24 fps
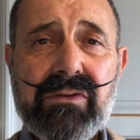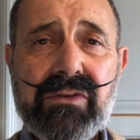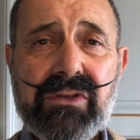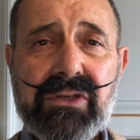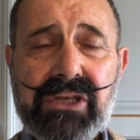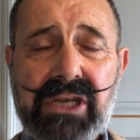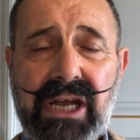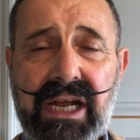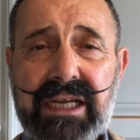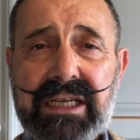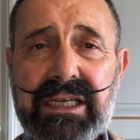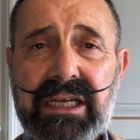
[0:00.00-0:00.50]

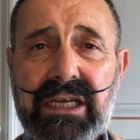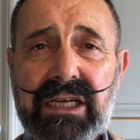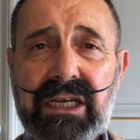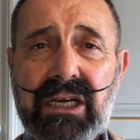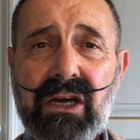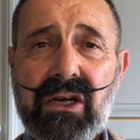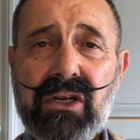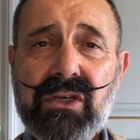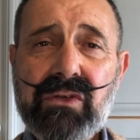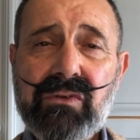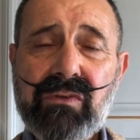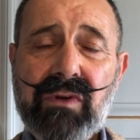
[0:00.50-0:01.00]
jacket
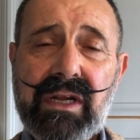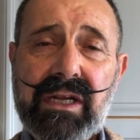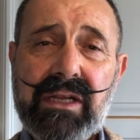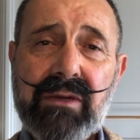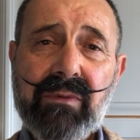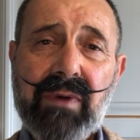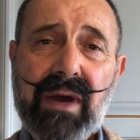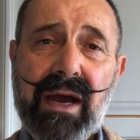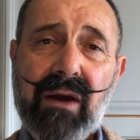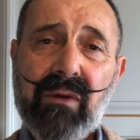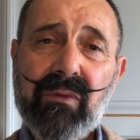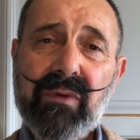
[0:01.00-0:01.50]
goes really
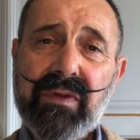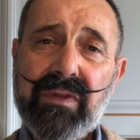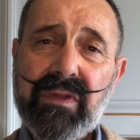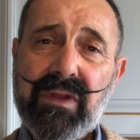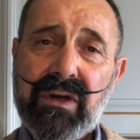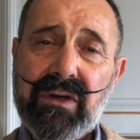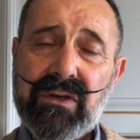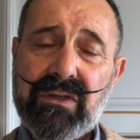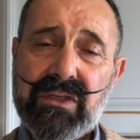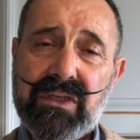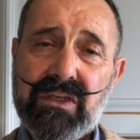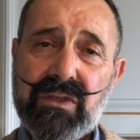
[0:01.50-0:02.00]
well with
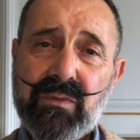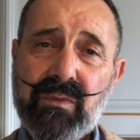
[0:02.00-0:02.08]
those as